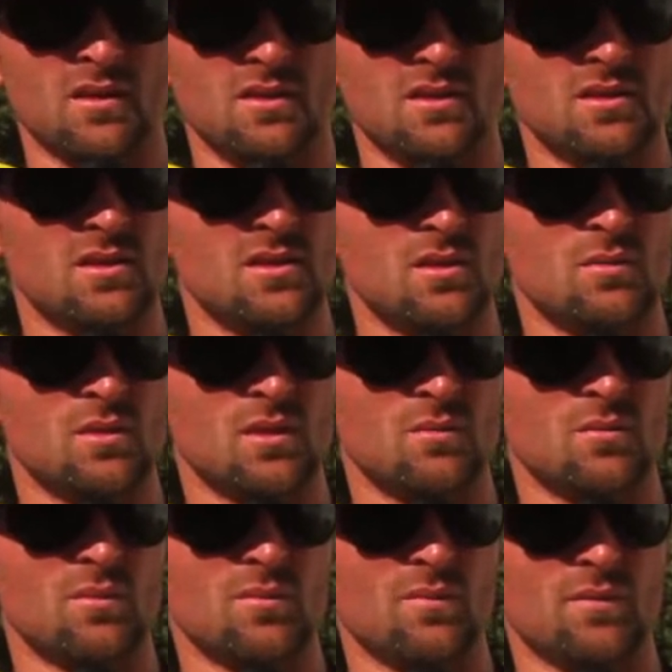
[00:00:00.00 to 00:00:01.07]
just because it
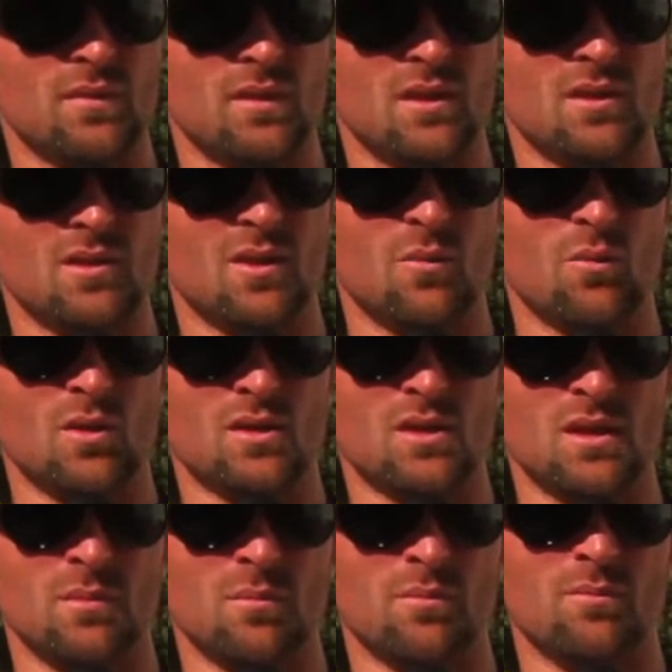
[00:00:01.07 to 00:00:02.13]

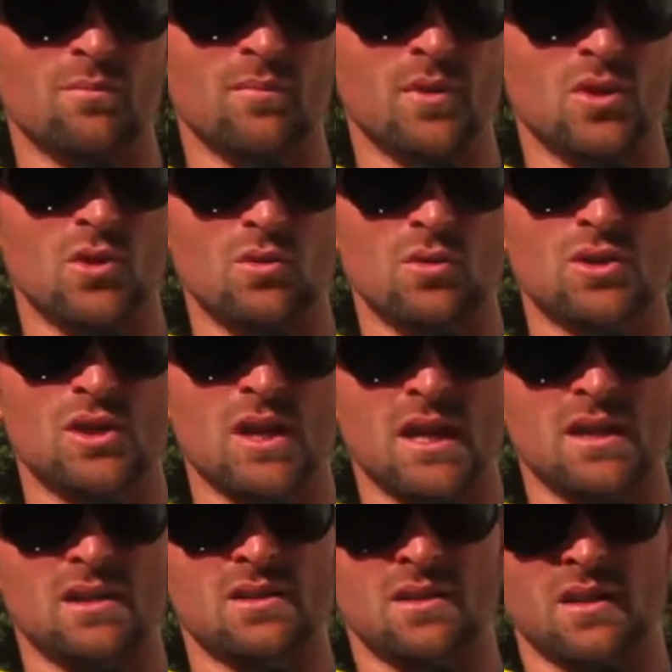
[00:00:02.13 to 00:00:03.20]
wasn't a huge change.